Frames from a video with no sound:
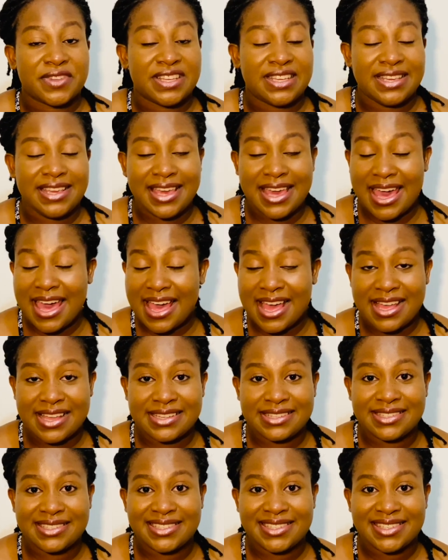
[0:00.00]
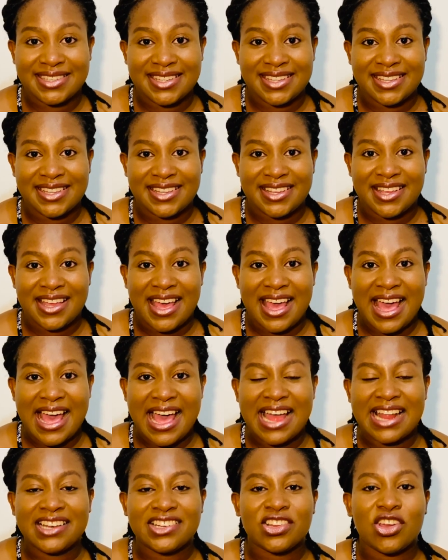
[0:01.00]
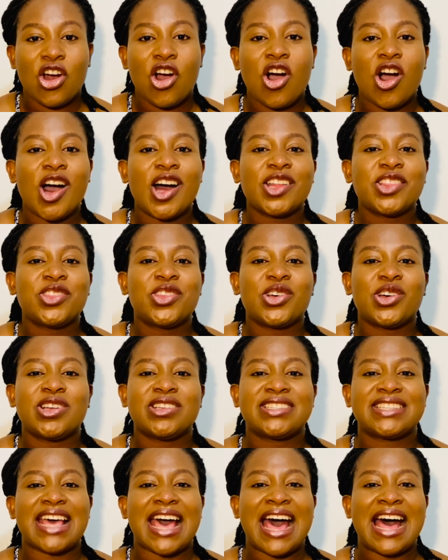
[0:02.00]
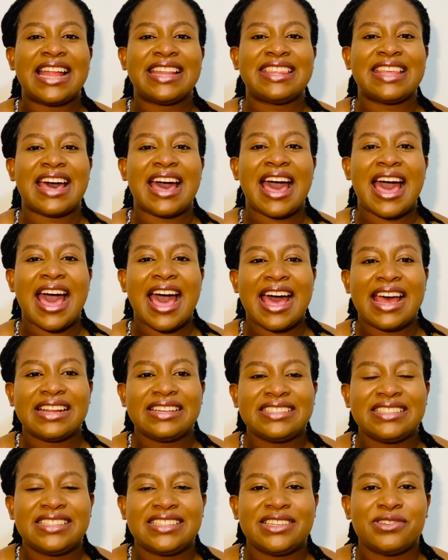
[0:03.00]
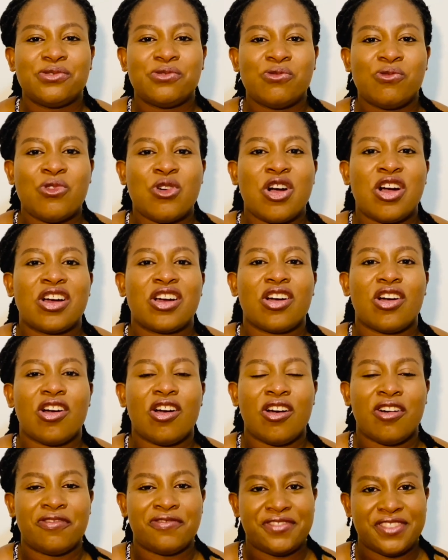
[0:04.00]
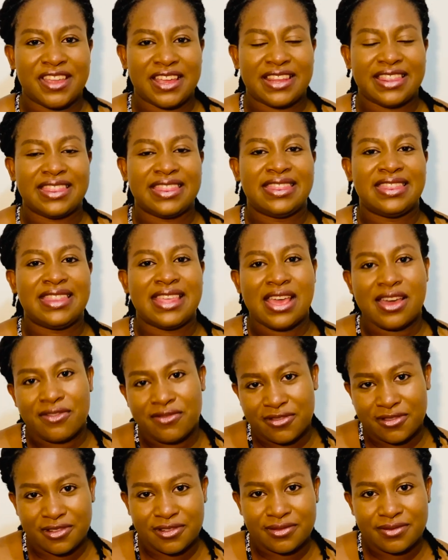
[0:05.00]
Yes. And all those are the handiwork of the devil.